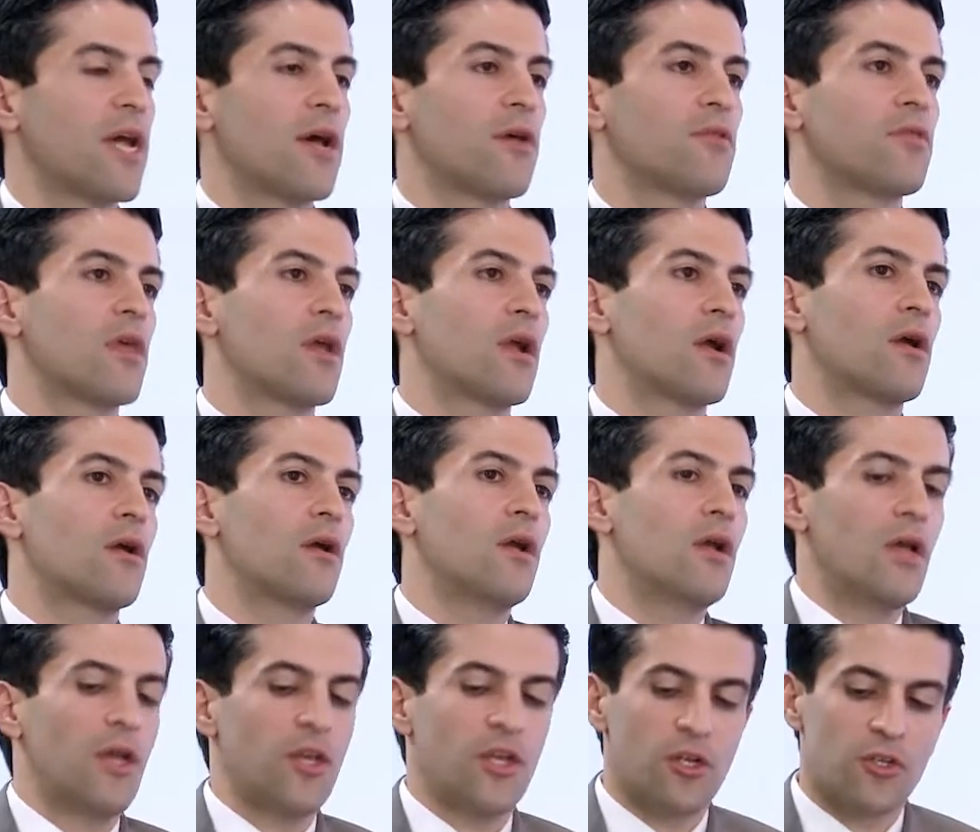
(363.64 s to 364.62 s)
out there,
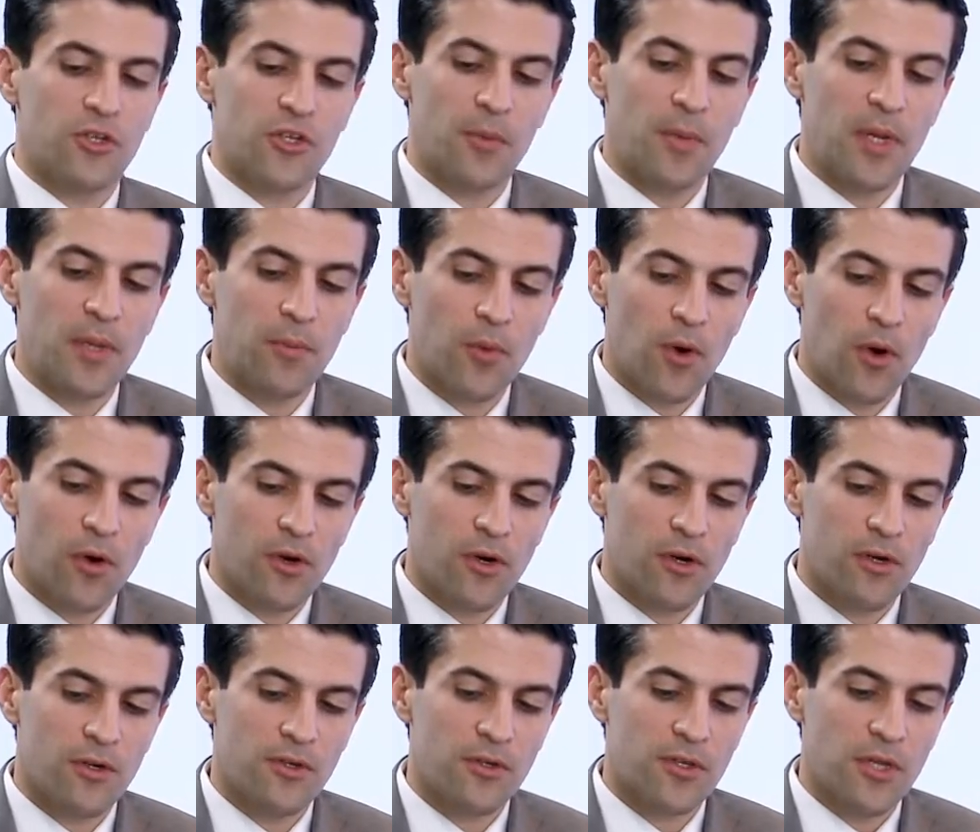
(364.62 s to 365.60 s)
you know, so many
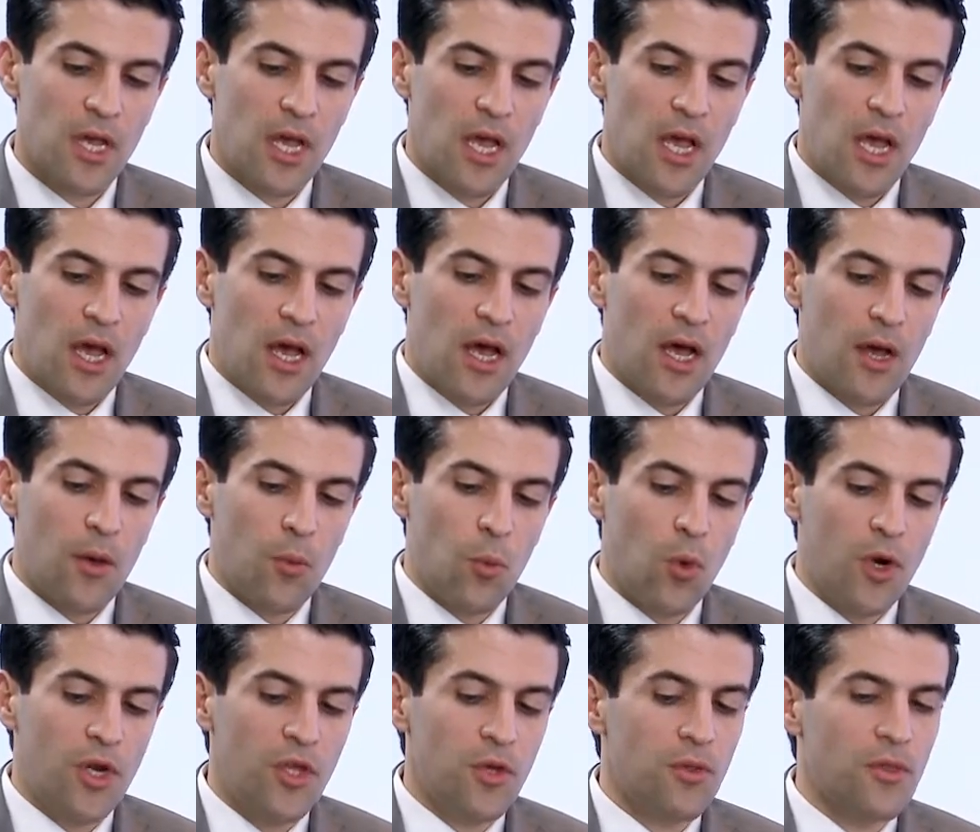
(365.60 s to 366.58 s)
brokers,
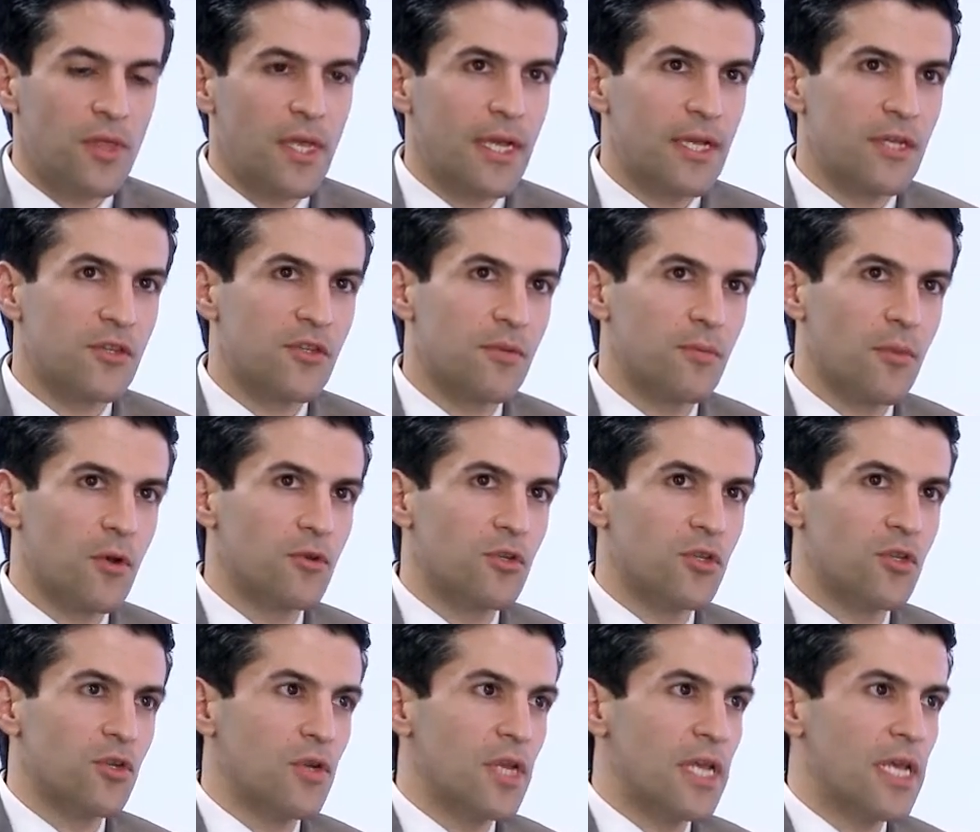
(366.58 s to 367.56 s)
what do you think is the
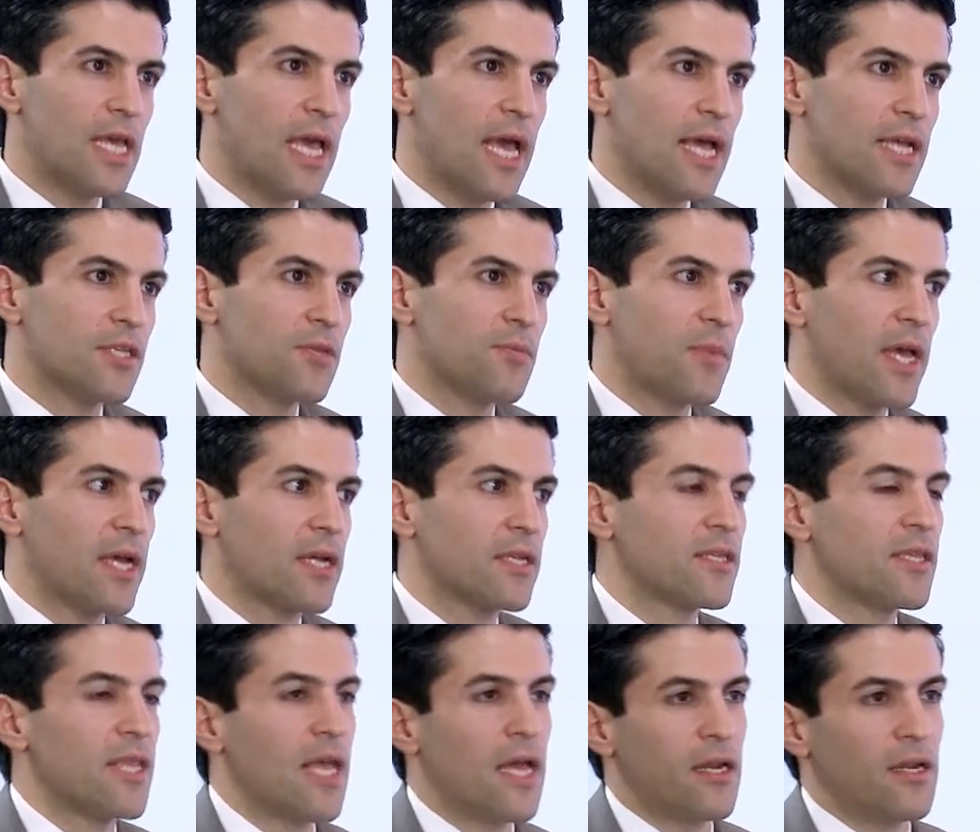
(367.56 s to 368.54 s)
most unique
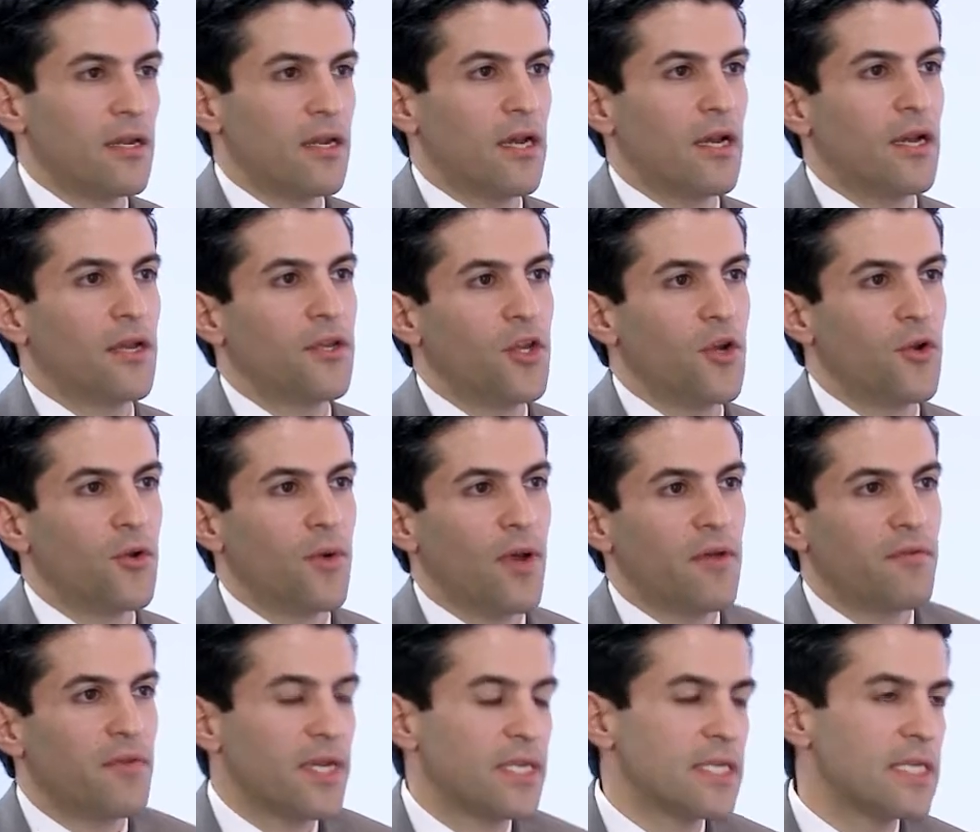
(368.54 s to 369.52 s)
aspects that, you know,
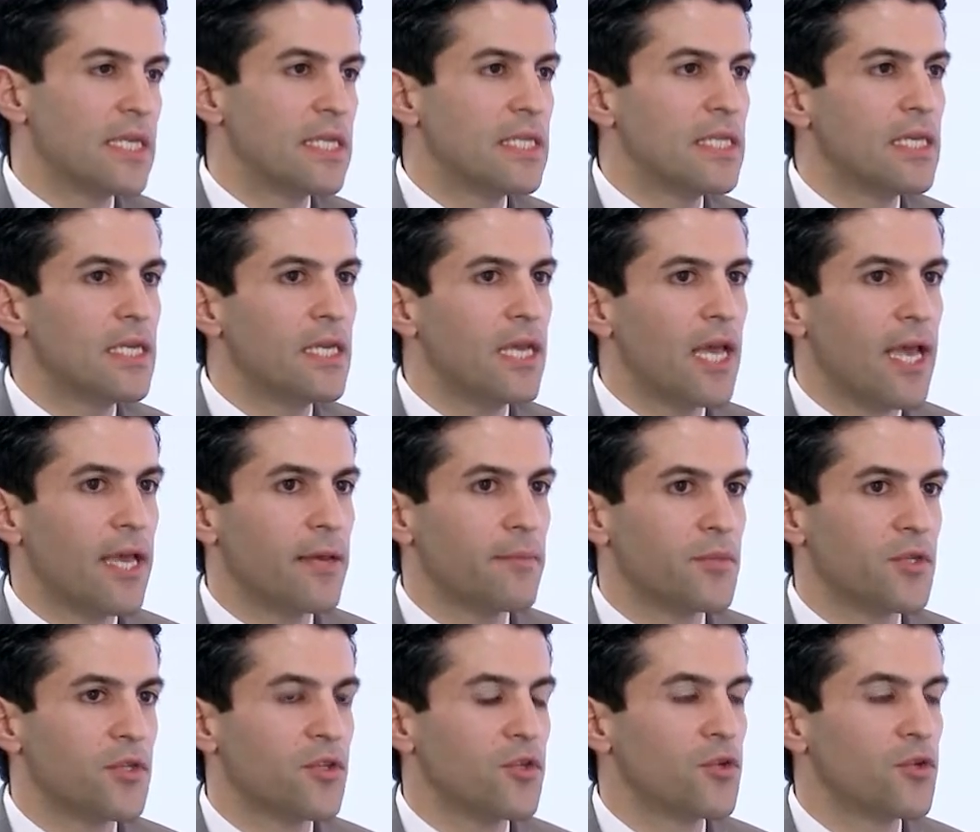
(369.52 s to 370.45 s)
FXDD aims